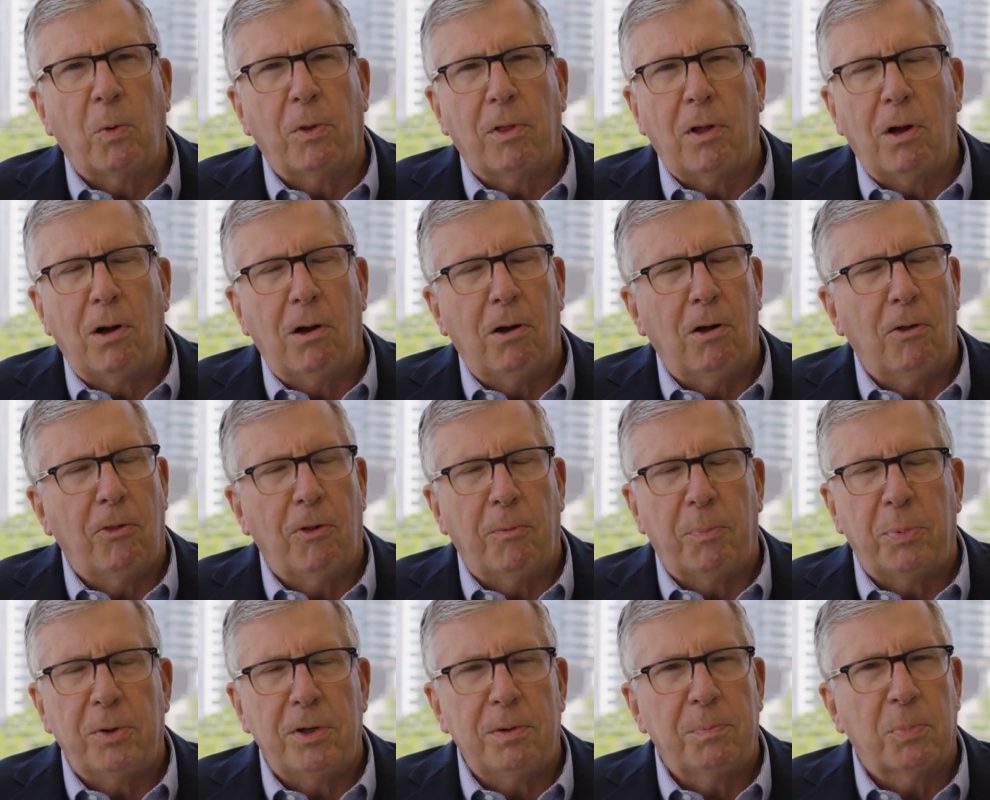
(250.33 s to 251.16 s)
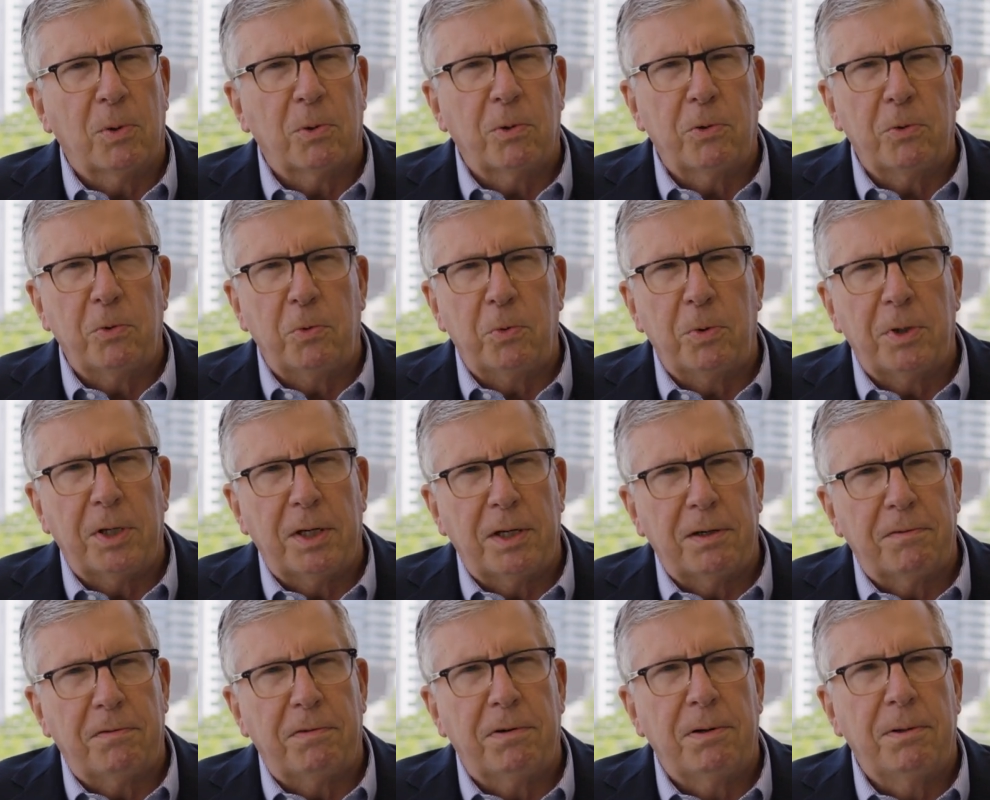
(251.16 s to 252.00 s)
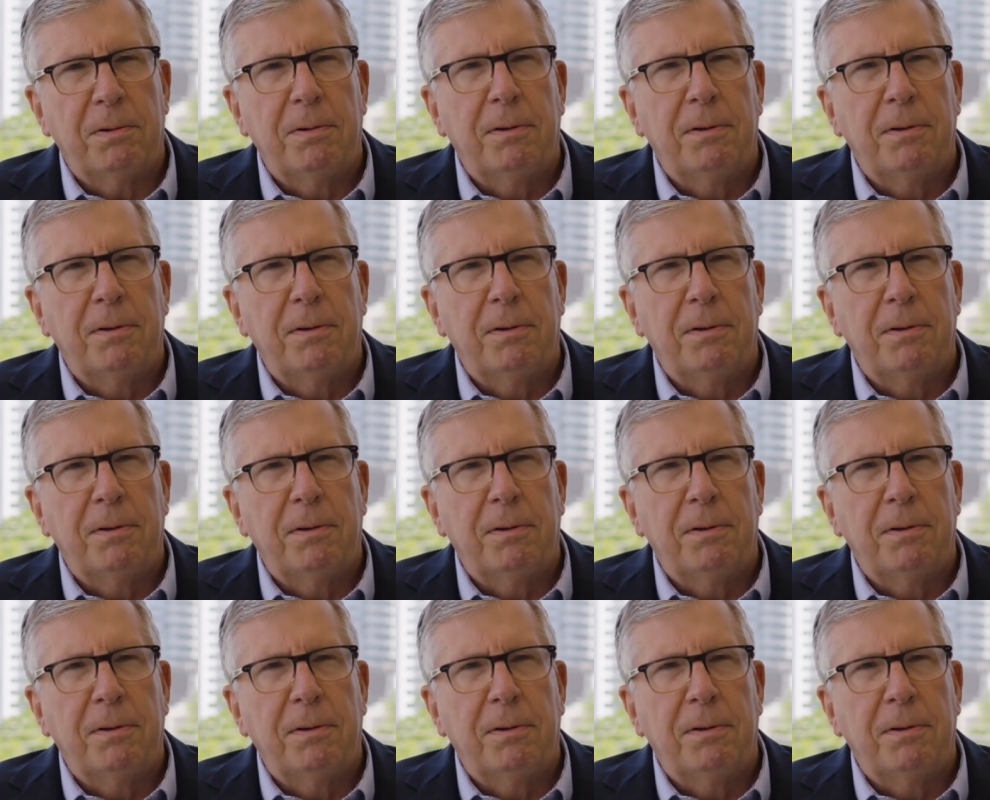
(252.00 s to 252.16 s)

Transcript: with all the people who have